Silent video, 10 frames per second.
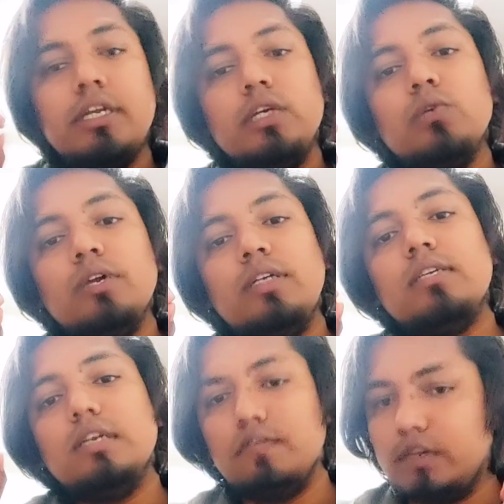into its
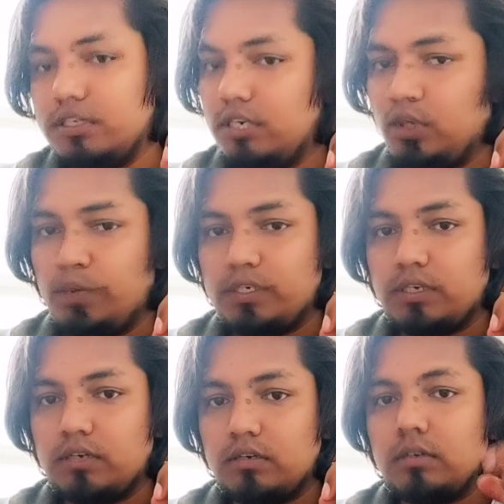differential
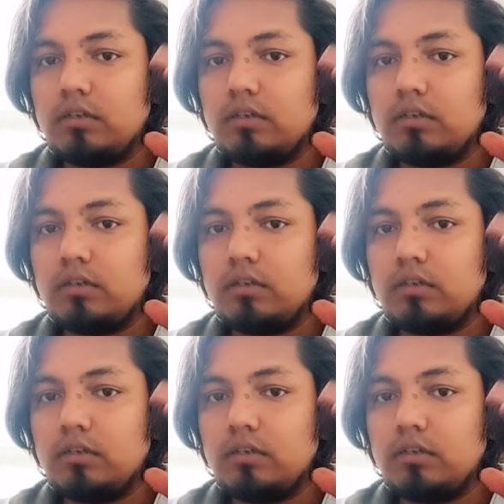equation?